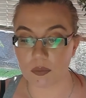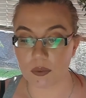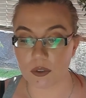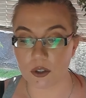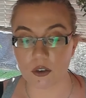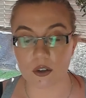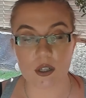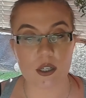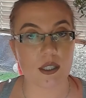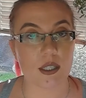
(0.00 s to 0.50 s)

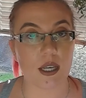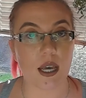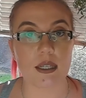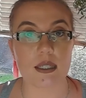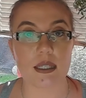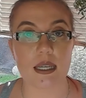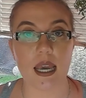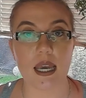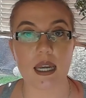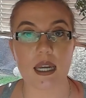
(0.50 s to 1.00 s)

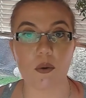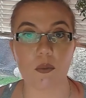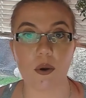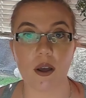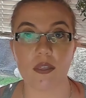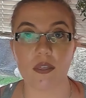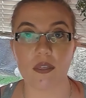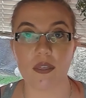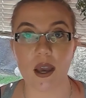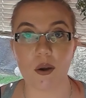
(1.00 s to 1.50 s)
criticize
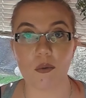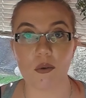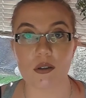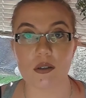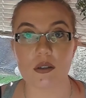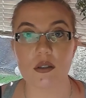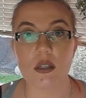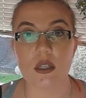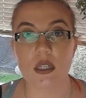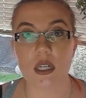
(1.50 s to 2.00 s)
anyone that
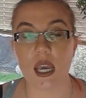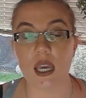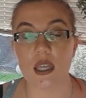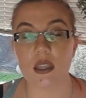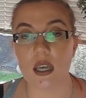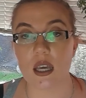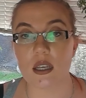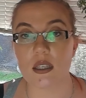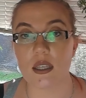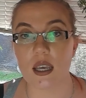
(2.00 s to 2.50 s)
wants to take
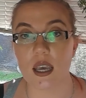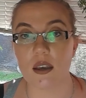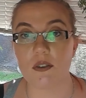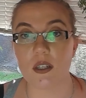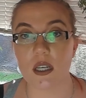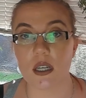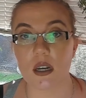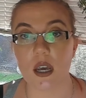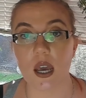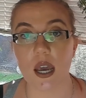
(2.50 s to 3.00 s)
their safety
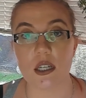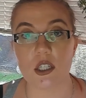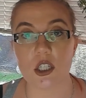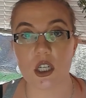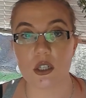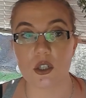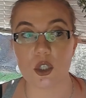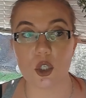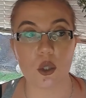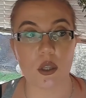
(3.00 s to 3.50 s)
and
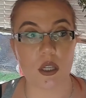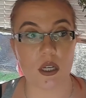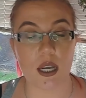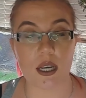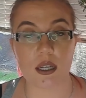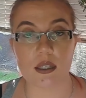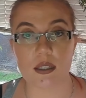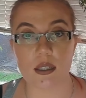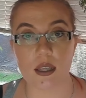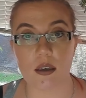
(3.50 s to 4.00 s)
hygiene to the
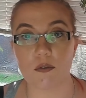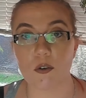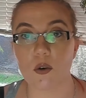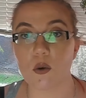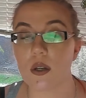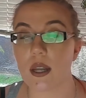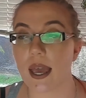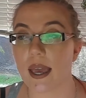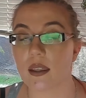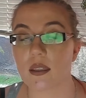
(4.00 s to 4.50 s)
next level,
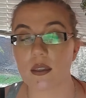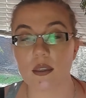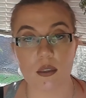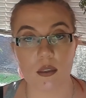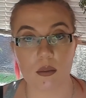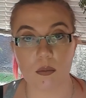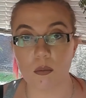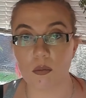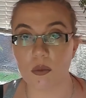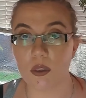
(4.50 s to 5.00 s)
like
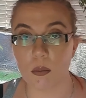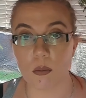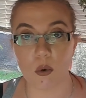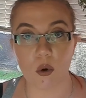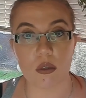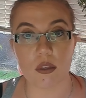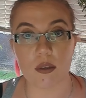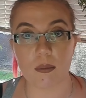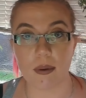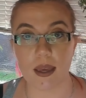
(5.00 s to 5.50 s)
the more
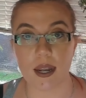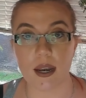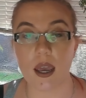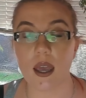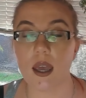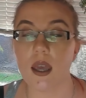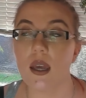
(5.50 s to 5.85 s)
the better.